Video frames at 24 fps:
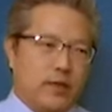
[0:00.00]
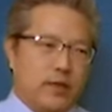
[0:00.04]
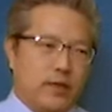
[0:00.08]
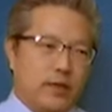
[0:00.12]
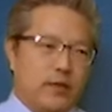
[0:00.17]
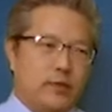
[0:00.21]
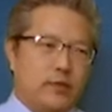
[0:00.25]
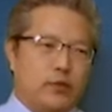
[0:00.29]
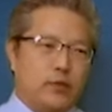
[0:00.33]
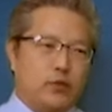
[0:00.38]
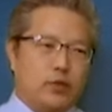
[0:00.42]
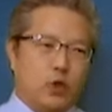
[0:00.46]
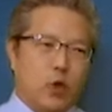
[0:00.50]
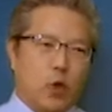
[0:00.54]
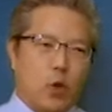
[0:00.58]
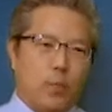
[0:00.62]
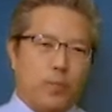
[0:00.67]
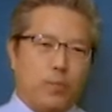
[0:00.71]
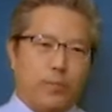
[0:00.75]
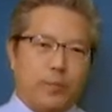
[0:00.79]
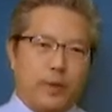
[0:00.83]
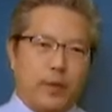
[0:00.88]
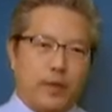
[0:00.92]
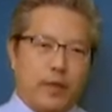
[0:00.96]
is
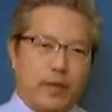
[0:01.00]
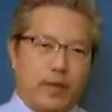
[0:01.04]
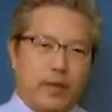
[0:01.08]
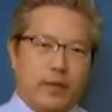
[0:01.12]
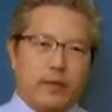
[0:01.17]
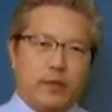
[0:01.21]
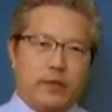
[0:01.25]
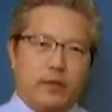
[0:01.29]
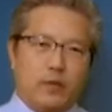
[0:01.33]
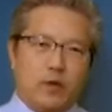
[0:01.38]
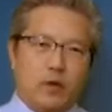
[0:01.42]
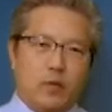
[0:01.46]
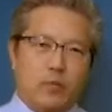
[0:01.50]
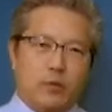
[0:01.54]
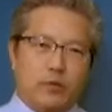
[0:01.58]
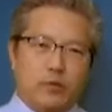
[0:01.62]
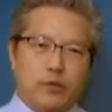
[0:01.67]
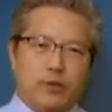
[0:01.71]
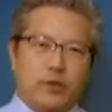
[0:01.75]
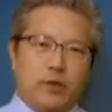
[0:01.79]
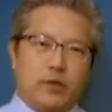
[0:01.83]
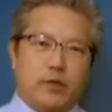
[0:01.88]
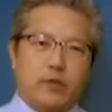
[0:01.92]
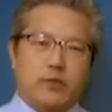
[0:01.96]
so pink, it
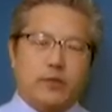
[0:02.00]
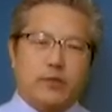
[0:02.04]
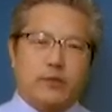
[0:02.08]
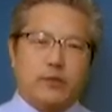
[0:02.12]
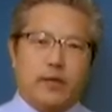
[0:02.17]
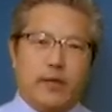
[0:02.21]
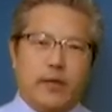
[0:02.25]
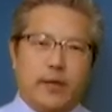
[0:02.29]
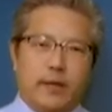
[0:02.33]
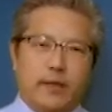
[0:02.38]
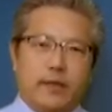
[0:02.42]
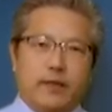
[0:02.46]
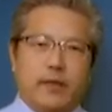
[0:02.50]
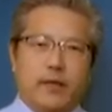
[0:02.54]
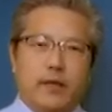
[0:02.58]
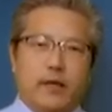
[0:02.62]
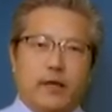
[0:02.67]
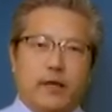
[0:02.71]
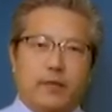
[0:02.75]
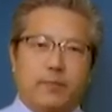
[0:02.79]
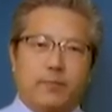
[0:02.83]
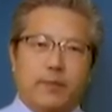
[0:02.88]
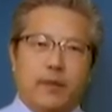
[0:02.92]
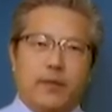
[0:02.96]
almost looks like
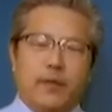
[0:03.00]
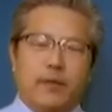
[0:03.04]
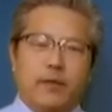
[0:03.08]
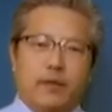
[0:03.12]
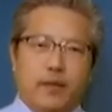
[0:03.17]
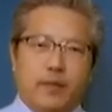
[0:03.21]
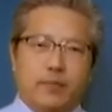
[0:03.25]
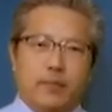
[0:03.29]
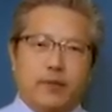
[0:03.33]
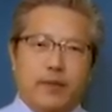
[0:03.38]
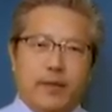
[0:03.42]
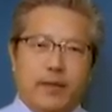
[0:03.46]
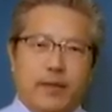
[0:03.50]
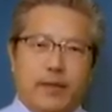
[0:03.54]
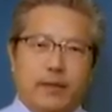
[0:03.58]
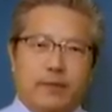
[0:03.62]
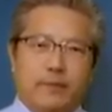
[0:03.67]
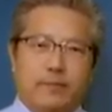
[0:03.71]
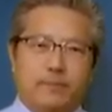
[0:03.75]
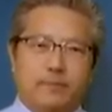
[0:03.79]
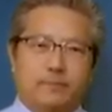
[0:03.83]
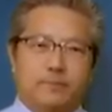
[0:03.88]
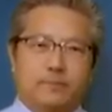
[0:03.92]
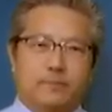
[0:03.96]
pink lemonade.
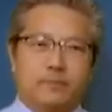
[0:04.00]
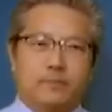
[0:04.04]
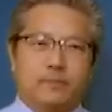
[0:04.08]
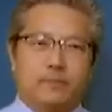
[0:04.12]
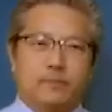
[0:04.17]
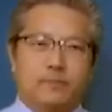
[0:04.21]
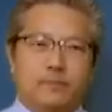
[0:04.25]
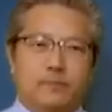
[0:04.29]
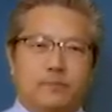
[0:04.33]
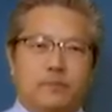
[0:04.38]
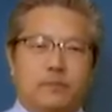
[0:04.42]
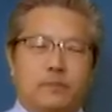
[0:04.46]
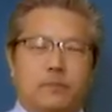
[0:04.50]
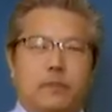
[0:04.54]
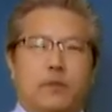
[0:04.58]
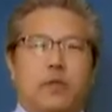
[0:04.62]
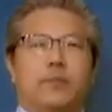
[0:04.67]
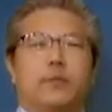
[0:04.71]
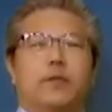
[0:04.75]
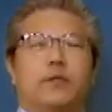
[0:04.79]
Let me